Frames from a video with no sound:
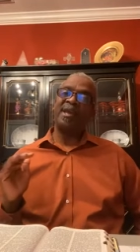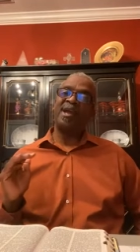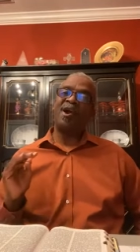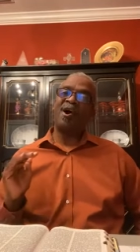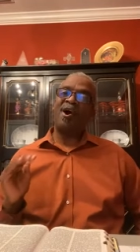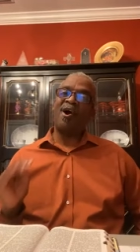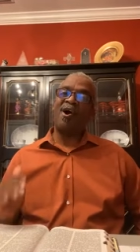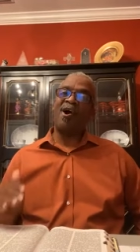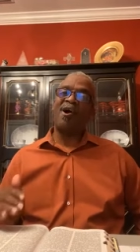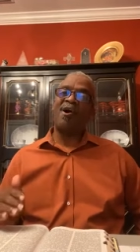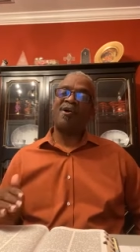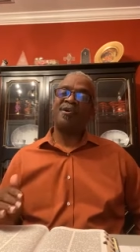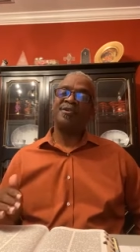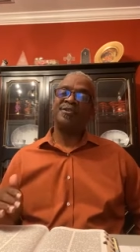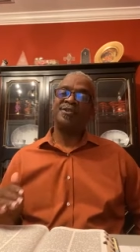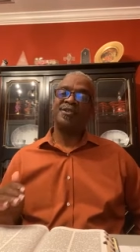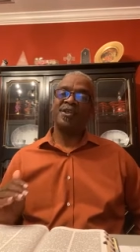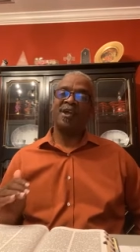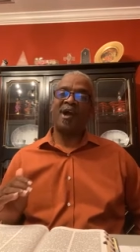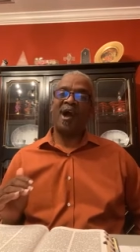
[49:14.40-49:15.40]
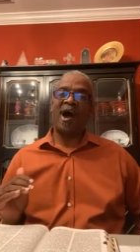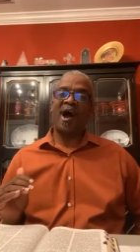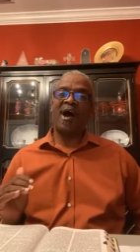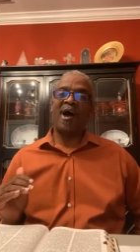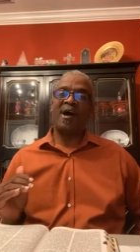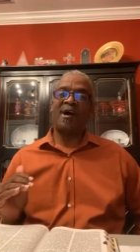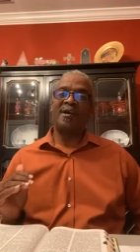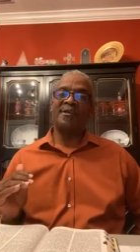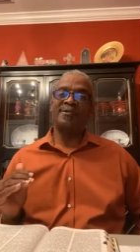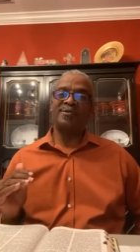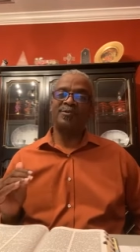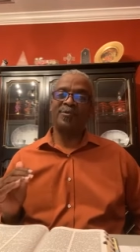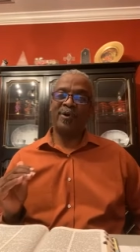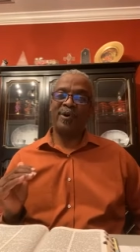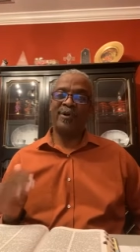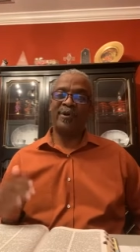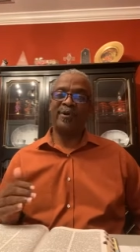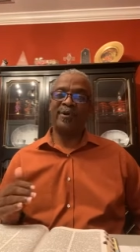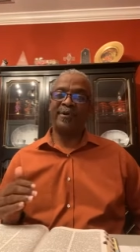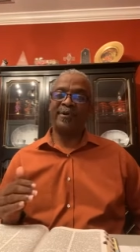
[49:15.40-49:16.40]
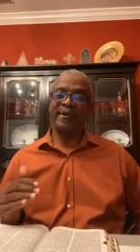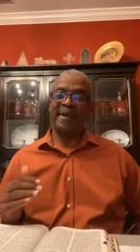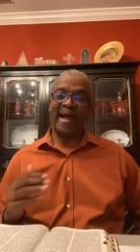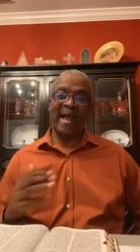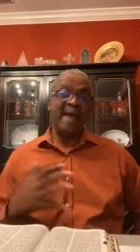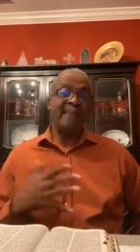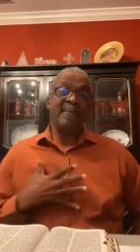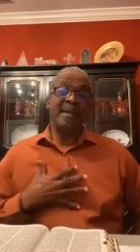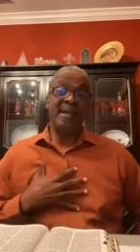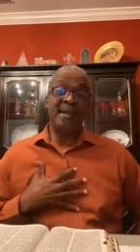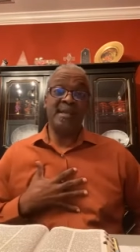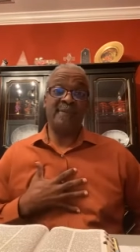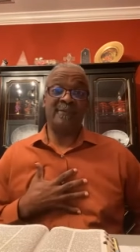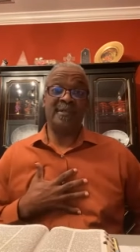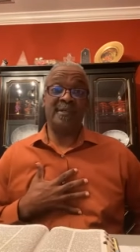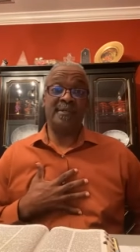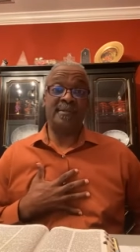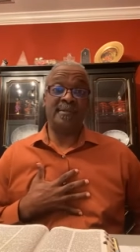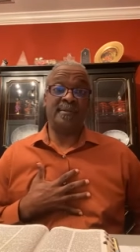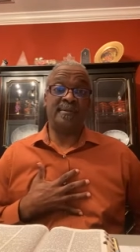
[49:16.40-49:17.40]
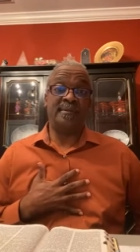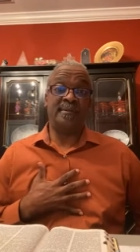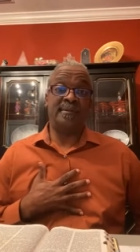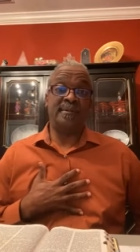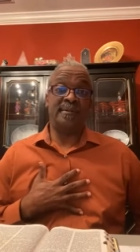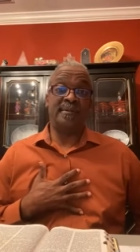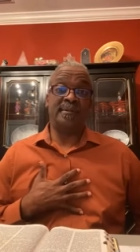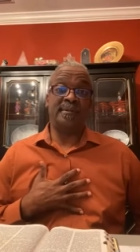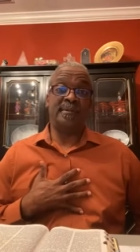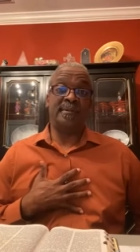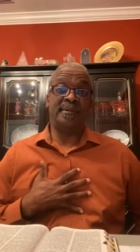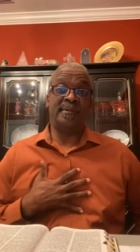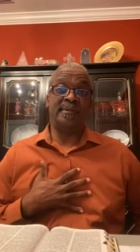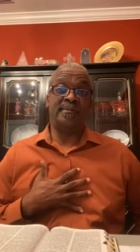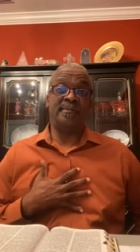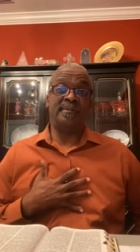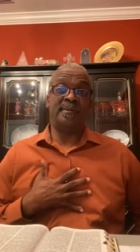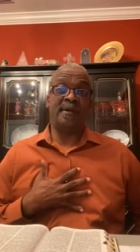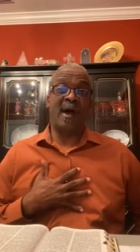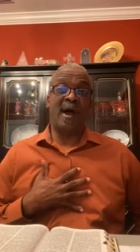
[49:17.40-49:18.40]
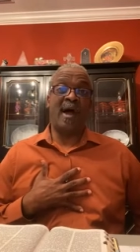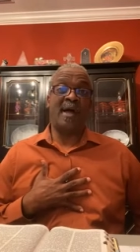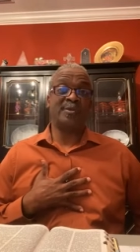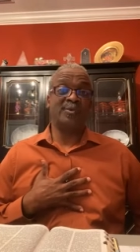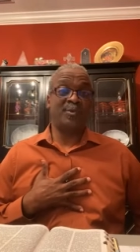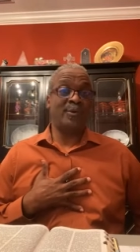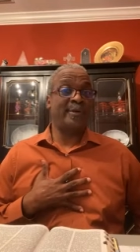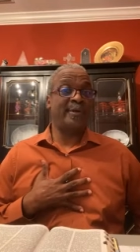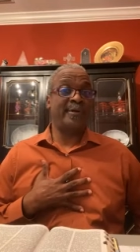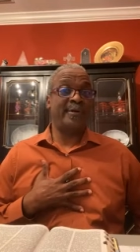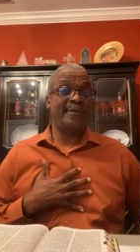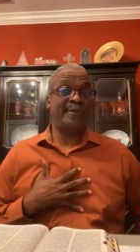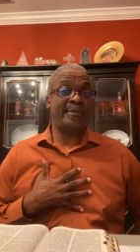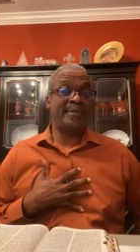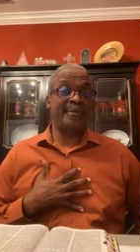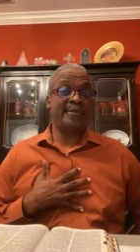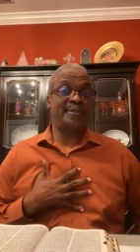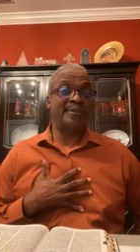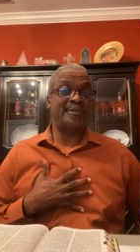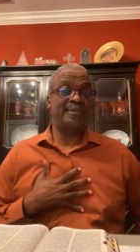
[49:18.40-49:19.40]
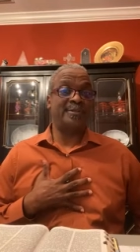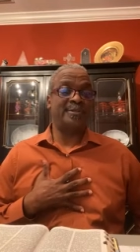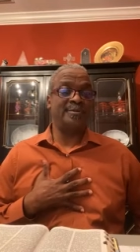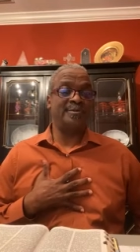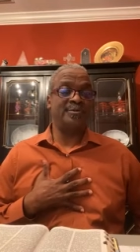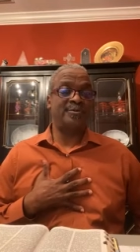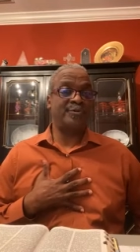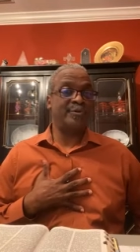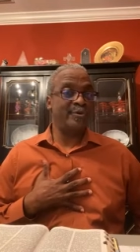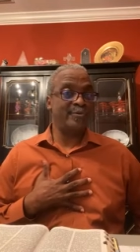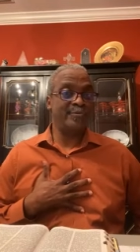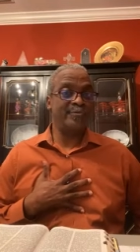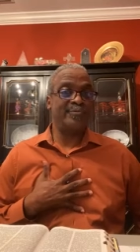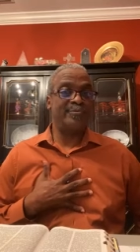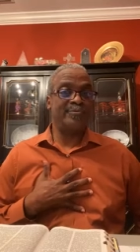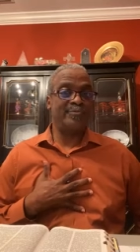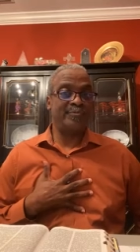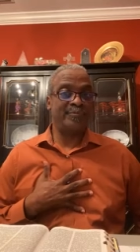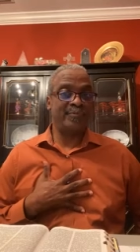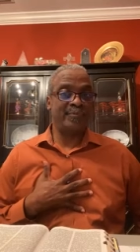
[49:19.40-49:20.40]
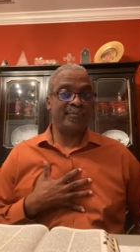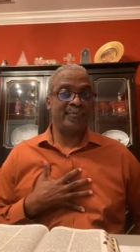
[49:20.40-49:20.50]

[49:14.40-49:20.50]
Because God's word, I believe it. God's word is true.